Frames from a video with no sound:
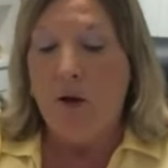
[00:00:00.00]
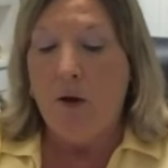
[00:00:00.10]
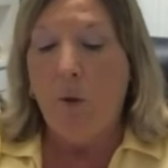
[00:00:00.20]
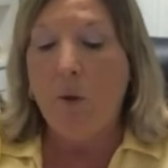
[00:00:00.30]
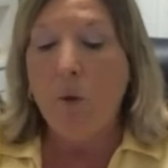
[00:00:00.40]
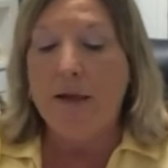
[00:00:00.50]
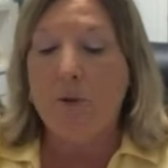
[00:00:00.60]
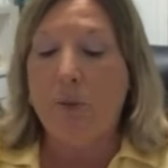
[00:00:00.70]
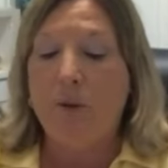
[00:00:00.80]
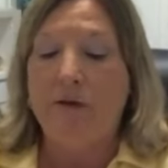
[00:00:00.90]
One way to
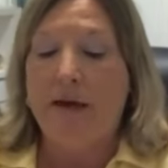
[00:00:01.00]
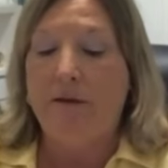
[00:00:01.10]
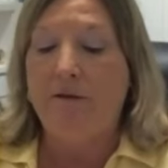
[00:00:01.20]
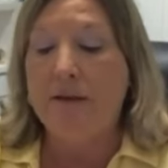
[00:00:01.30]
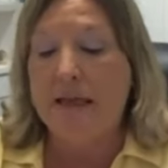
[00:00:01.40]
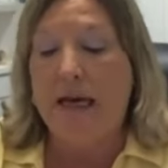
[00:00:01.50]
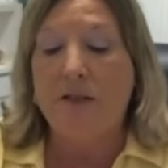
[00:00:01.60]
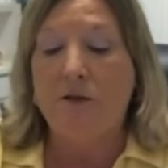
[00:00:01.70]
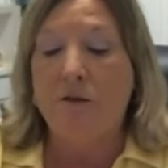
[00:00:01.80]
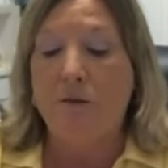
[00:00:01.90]
prevent a
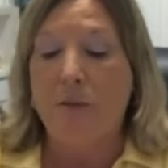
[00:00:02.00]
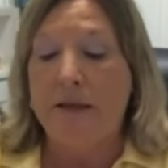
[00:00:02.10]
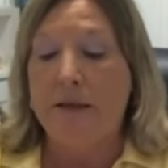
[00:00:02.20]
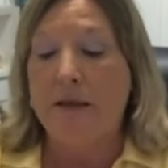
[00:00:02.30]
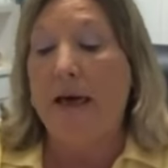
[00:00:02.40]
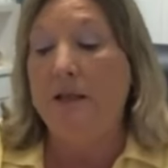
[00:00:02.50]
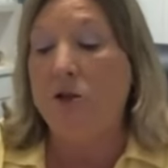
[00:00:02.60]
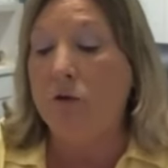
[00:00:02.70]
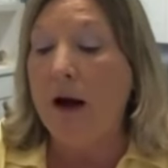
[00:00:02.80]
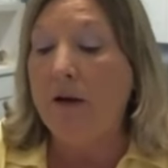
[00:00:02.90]
disaster from being
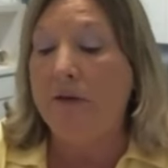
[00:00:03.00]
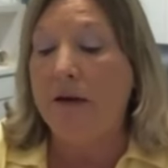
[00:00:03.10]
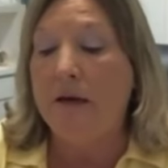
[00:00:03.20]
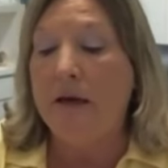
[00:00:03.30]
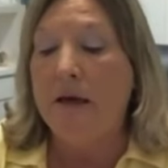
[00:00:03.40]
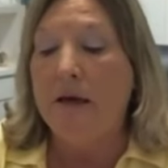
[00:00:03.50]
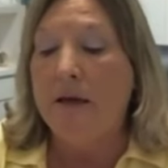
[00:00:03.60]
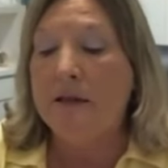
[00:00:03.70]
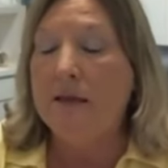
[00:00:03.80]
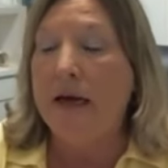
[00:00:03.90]
catastrophic
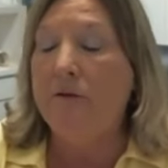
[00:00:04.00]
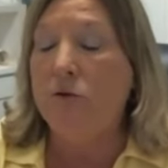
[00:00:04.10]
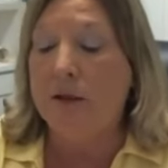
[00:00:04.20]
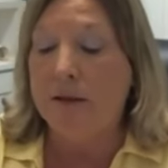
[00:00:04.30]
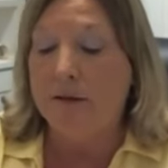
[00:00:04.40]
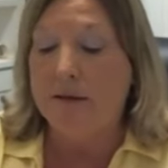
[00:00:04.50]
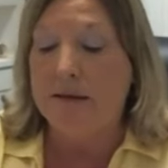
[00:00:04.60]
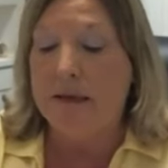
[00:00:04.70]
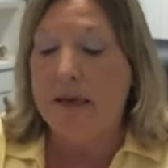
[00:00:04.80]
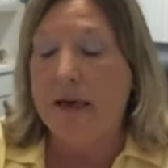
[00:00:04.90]
is to have
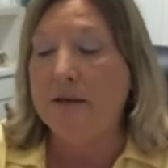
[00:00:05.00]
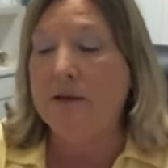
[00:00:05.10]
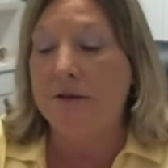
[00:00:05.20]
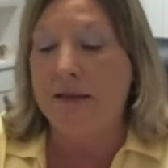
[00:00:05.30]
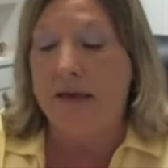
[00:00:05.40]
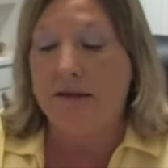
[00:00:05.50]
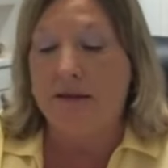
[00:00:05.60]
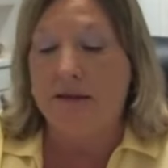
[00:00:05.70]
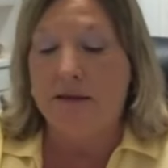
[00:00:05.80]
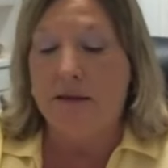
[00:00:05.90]
drills and
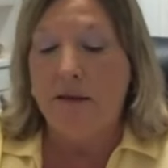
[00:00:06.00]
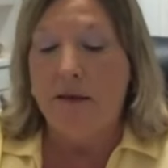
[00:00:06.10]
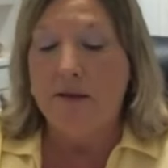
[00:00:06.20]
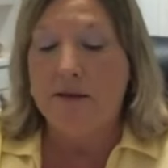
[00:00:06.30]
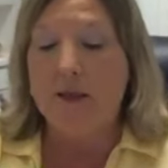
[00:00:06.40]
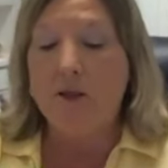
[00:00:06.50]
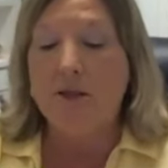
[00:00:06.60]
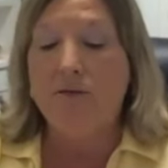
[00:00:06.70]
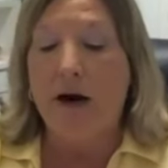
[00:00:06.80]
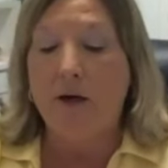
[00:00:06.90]
exercises, such as
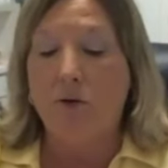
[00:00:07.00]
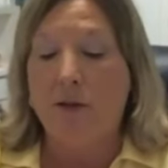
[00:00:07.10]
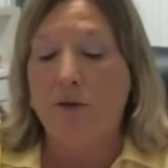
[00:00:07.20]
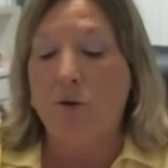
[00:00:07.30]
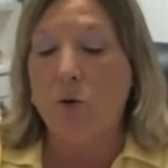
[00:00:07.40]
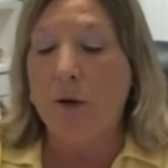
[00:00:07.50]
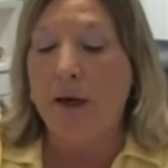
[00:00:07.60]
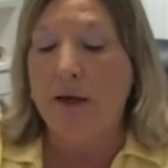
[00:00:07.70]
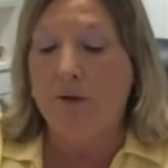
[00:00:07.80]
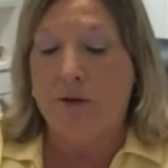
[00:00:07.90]
fire drills or
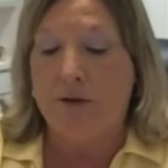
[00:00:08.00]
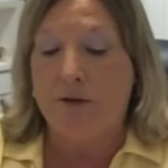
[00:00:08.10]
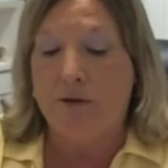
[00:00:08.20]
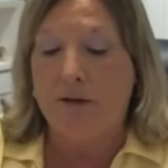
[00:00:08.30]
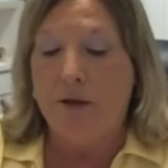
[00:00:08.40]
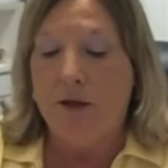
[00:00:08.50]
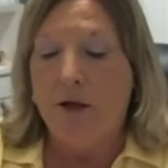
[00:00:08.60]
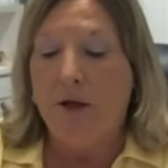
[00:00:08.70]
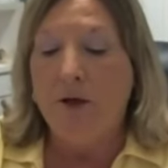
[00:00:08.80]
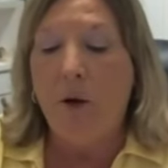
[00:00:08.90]
tornado drills.
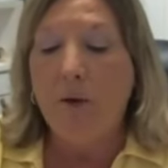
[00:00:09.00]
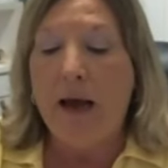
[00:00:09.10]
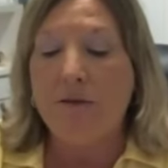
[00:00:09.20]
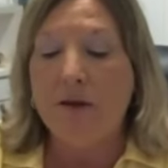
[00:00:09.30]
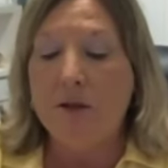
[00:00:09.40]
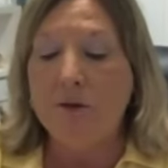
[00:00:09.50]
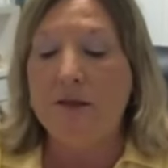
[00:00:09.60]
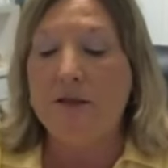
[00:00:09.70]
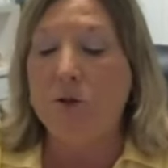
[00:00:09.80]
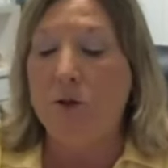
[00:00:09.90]
You don't have to do
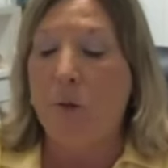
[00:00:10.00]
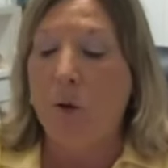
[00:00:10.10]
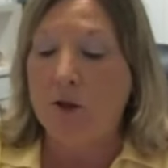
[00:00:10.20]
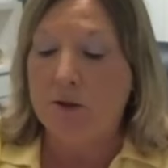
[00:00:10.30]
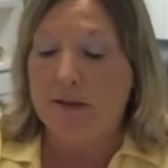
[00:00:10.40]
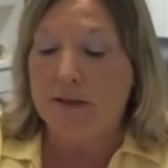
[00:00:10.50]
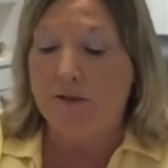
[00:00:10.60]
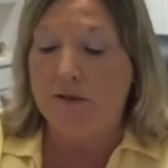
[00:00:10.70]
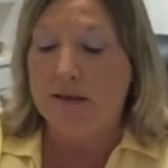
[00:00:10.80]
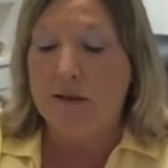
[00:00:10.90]
this during a worship
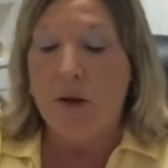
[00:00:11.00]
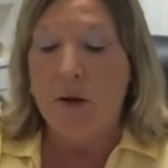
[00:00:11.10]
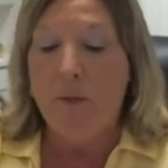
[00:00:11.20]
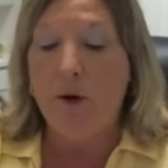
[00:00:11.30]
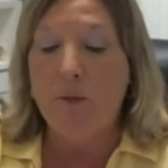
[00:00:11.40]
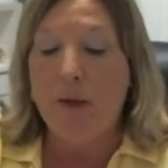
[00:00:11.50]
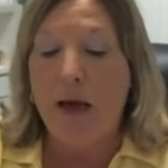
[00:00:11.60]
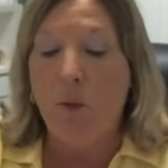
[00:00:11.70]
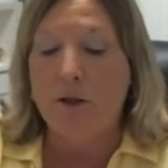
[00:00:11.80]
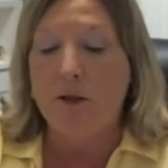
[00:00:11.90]
service, but you may
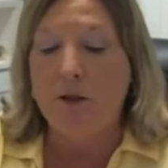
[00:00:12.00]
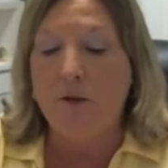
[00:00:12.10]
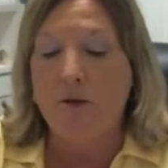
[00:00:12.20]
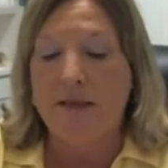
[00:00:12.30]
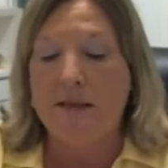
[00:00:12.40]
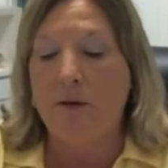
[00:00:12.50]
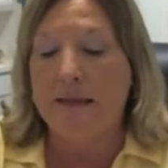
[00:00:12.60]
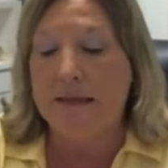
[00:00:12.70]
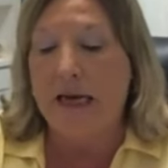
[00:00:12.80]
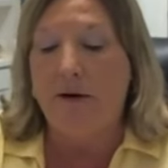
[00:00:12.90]
want to do this on a
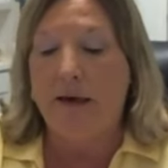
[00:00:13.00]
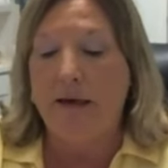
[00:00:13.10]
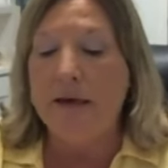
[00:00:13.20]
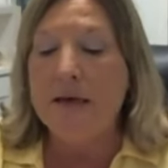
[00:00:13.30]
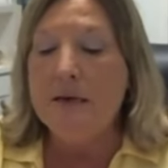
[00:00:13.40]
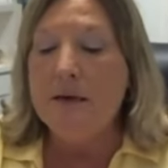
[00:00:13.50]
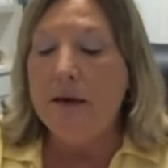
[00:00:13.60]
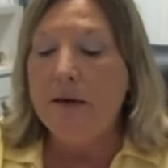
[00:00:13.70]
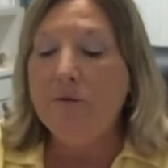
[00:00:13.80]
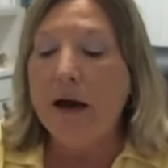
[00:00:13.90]
Saturday.
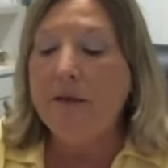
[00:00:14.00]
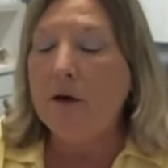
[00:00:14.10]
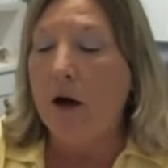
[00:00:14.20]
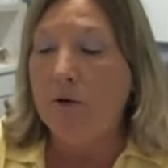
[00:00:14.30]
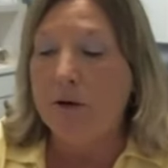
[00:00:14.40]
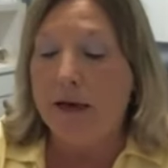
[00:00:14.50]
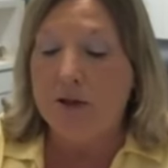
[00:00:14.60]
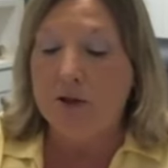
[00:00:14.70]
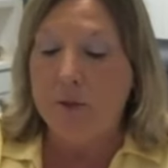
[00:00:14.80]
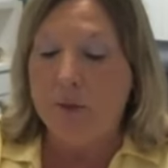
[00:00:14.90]
Invite the
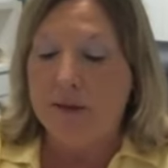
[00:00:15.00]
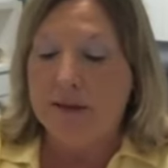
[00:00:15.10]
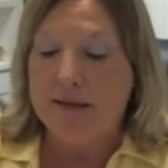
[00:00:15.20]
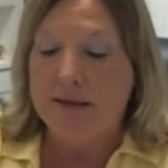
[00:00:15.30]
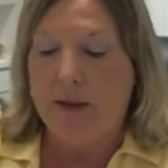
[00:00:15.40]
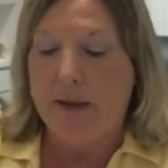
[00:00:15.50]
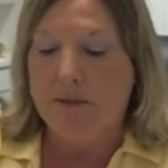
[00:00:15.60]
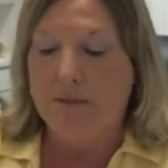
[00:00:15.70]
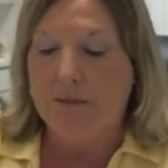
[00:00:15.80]
congregation to participate.